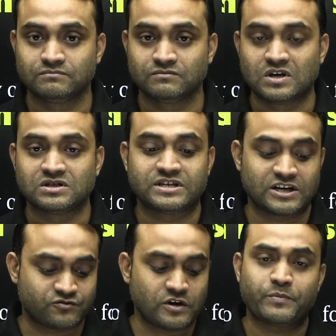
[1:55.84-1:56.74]
Sets
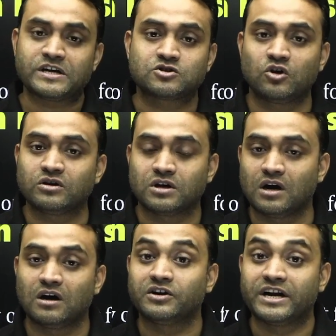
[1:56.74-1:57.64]
were based on
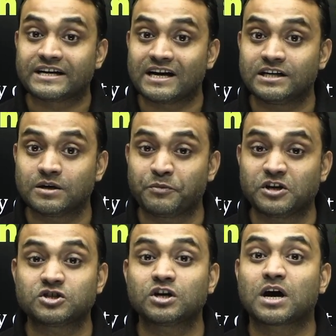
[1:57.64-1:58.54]
uh, data
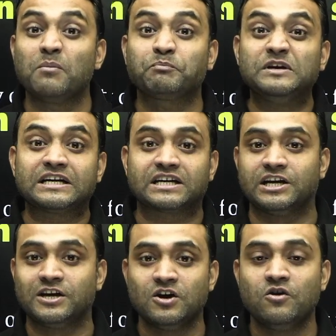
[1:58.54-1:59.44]
interpretation completely,
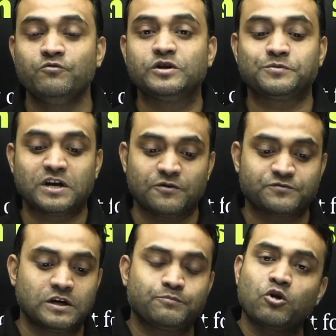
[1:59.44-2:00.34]
which were
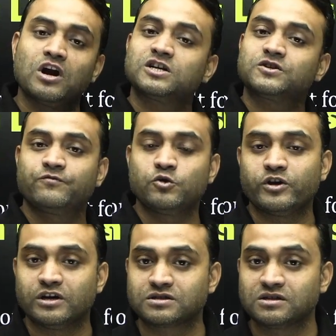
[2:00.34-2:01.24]
absent for last few
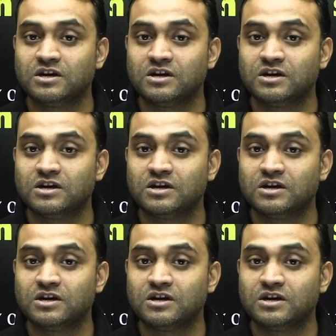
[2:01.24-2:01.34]
years.